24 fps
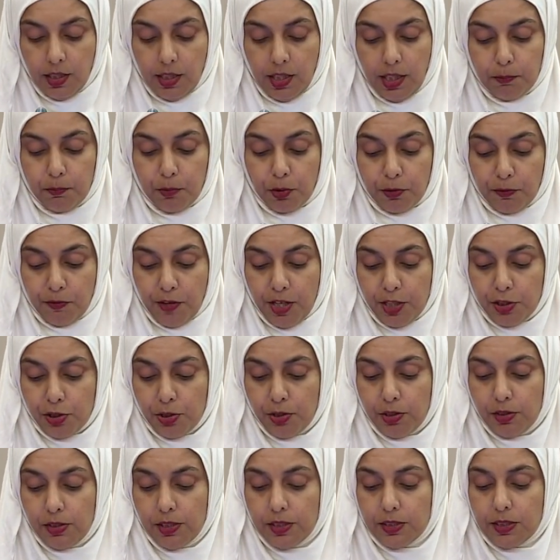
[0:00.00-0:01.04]
and
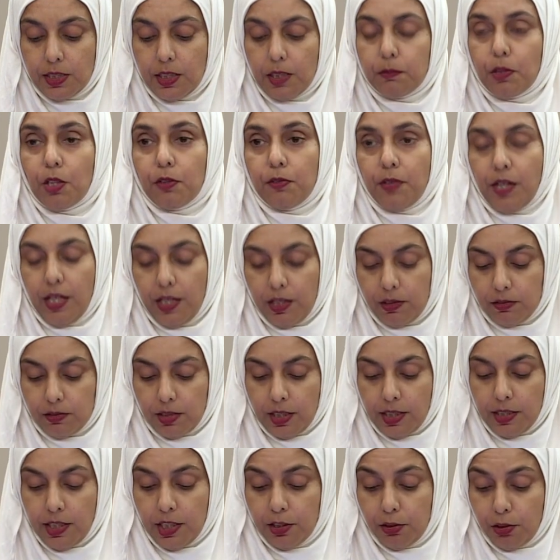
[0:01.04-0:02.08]
professionalism of health
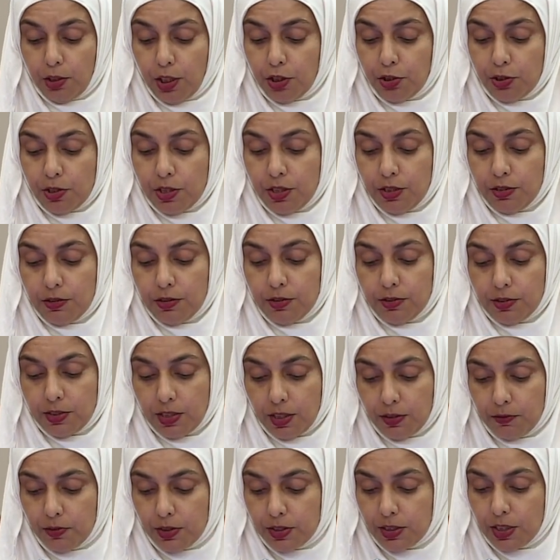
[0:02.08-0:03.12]
and educational
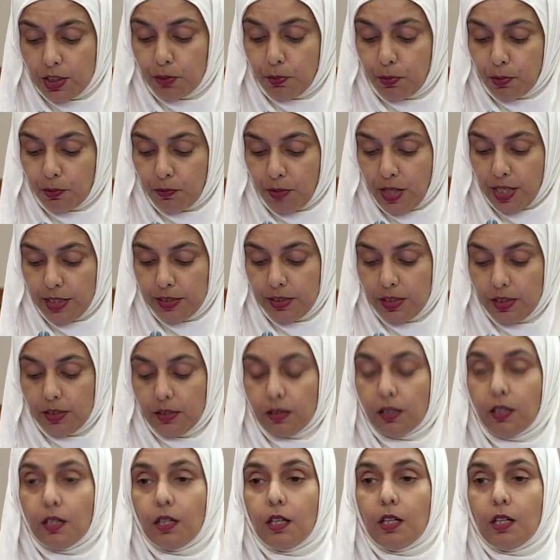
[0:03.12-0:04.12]
services provided